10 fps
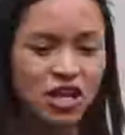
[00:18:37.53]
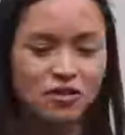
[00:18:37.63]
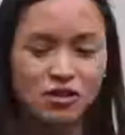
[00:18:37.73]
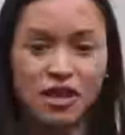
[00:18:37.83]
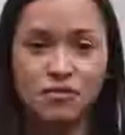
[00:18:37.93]

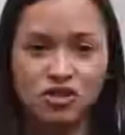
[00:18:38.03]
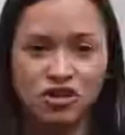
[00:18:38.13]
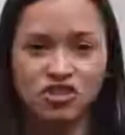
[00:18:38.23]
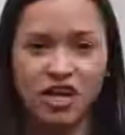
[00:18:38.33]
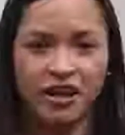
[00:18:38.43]
on, in the
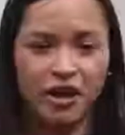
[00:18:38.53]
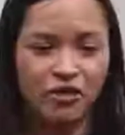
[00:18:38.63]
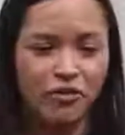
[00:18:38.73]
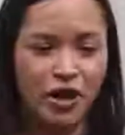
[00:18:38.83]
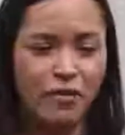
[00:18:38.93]
maternal child
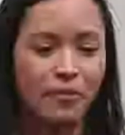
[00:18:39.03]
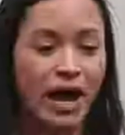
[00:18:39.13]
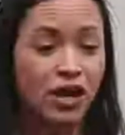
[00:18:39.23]
health realm,